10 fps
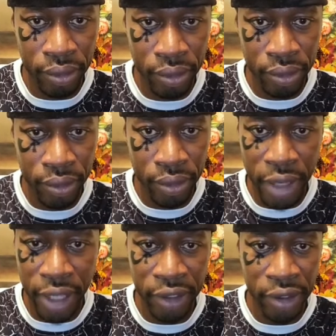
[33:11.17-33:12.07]
Man, as
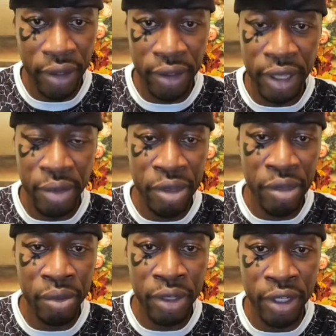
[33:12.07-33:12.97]
long as our people
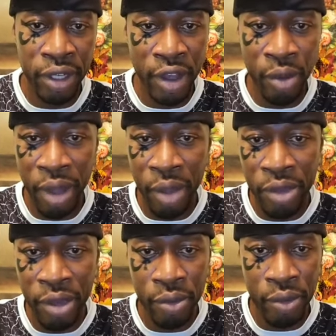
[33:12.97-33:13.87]
looking to help our
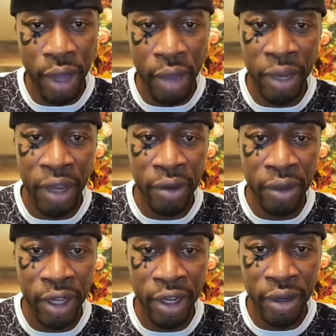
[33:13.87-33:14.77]
people, I'm not gonna get in
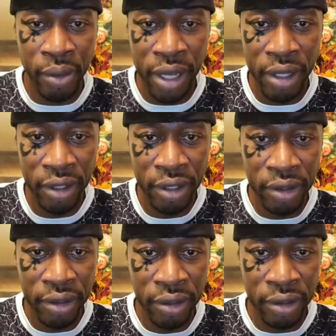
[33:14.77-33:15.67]
the way.
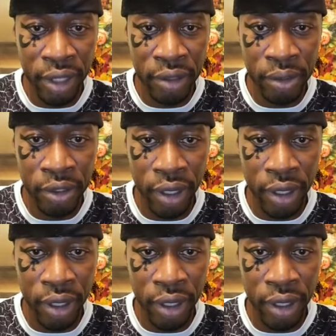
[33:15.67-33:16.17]
That's what's up.